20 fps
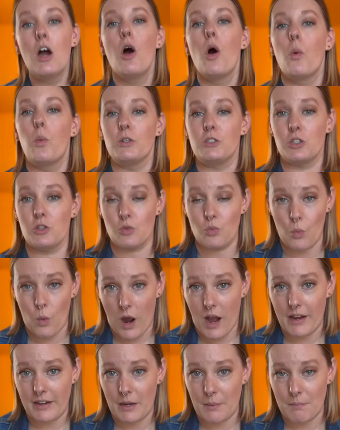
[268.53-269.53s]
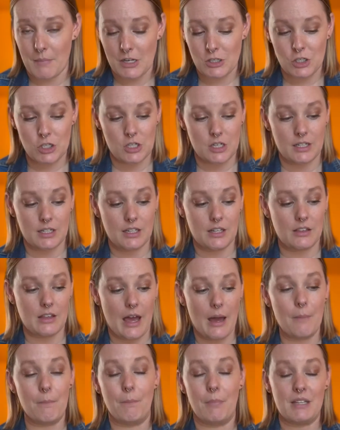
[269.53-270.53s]
which is why I'm mentioning
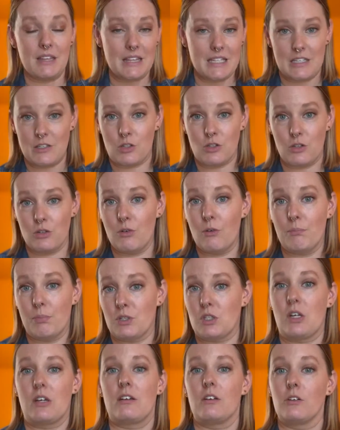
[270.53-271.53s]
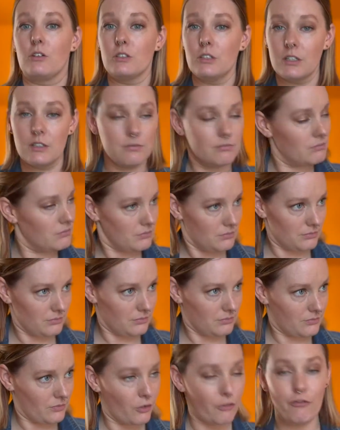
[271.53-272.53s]
them, but these two in particular,
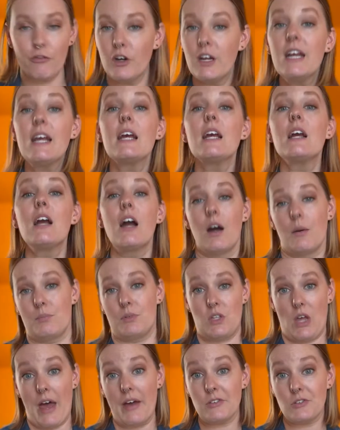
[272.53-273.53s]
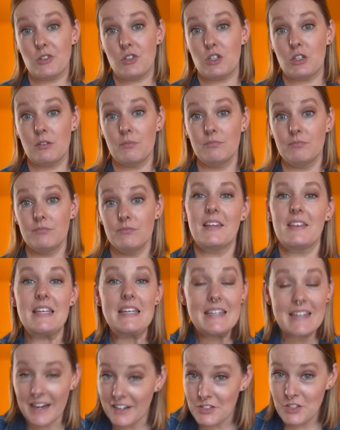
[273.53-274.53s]
freaking obsessed. The
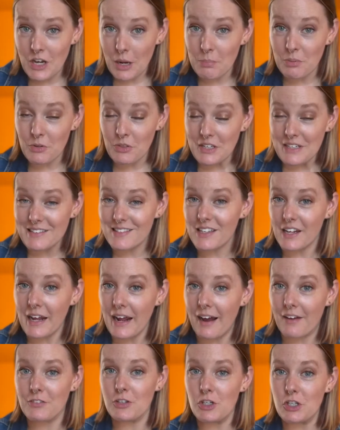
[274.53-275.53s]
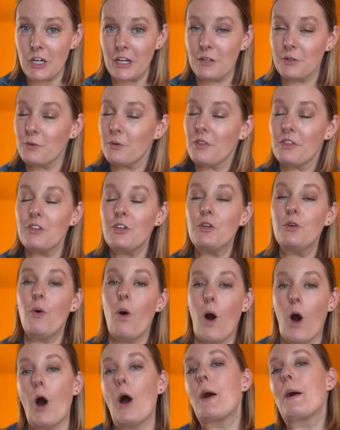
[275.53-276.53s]
next couple things I have to share with you
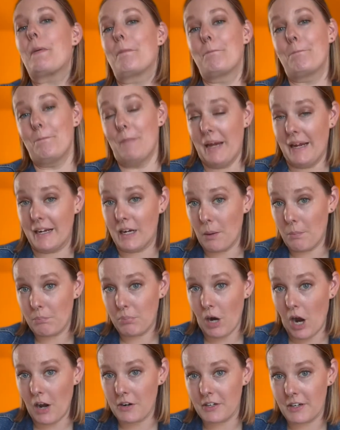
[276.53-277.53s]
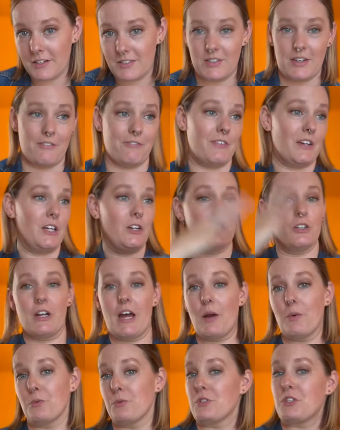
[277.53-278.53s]
are makeup products. I figured
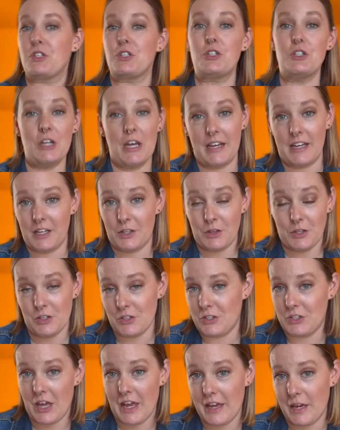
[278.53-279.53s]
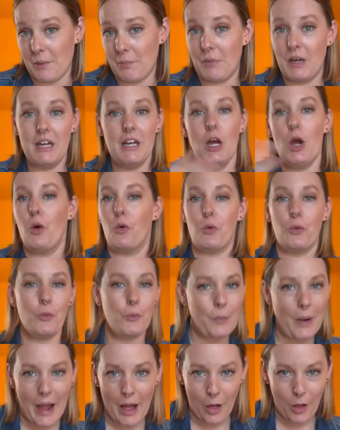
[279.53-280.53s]
I would stick in the same
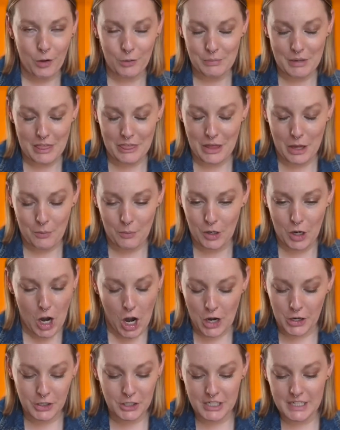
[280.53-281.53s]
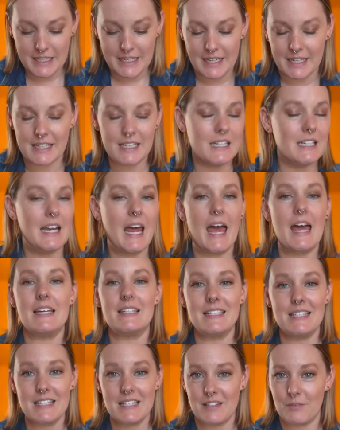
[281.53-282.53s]
realm that we're already in,
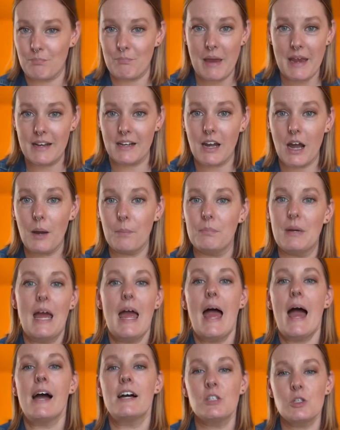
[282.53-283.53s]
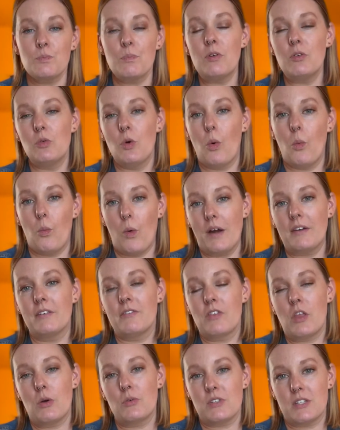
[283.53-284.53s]
and makeup has been one of
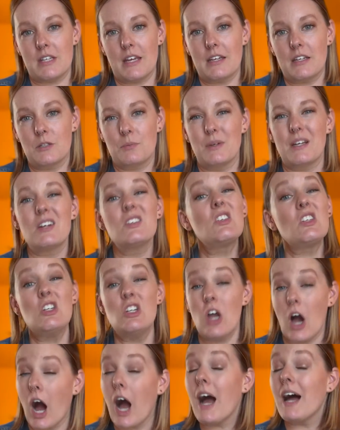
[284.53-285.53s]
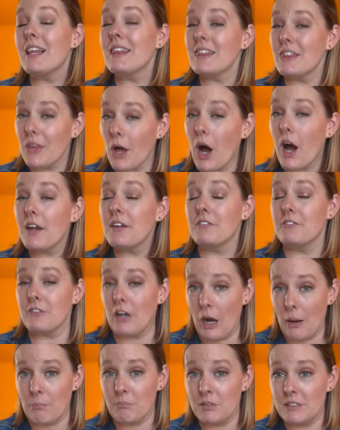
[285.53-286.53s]
those things because not a lot of
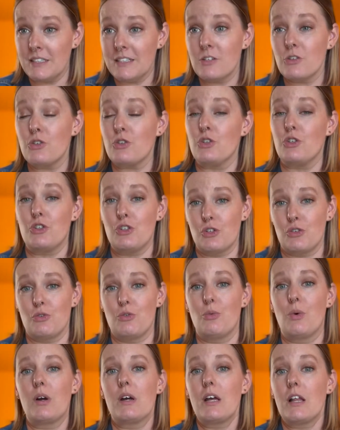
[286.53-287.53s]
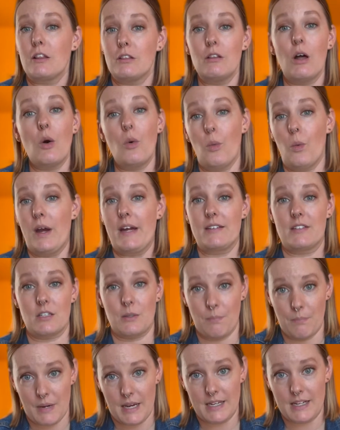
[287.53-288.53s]
companies do low waist
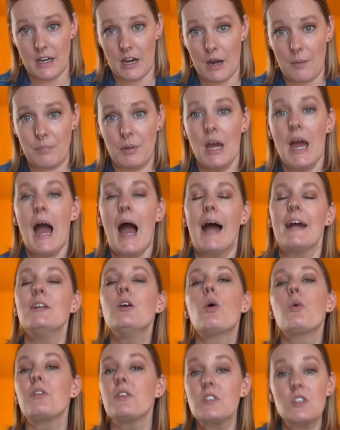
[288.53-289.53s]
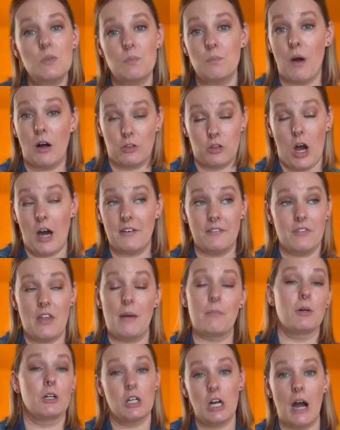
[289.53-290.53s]
makeup. I know that a lot of
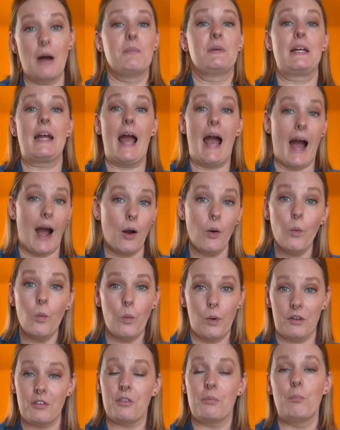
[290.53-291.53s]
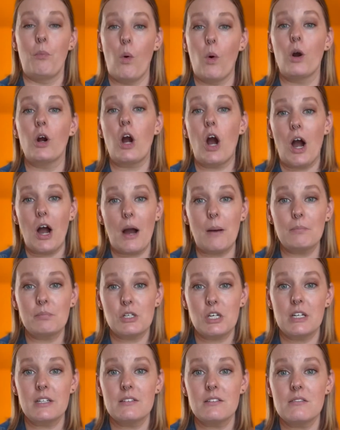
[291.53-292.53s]
them are coming out with more
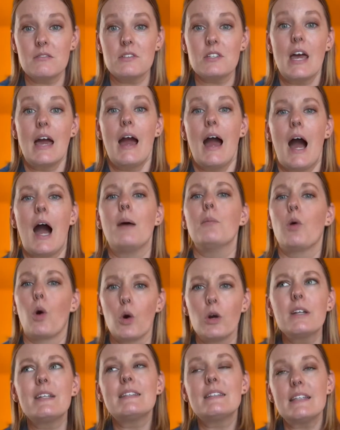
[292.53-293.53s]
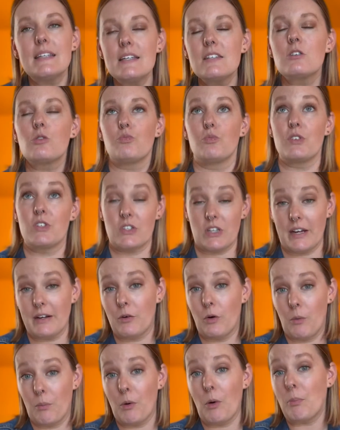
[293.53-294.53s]
options, or at least
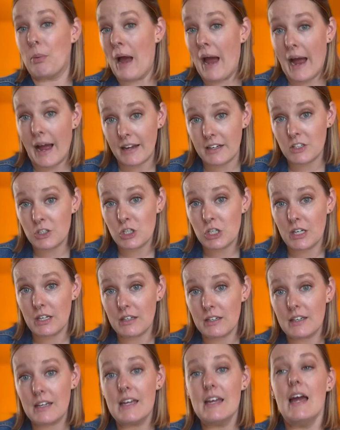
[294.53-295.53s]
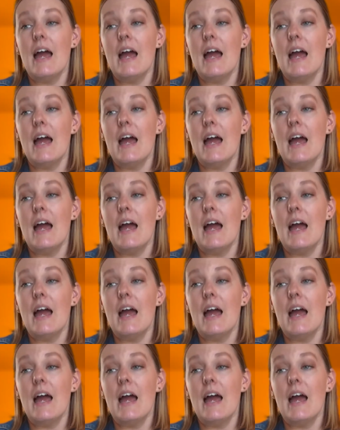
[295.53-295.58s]
recyclable packaging,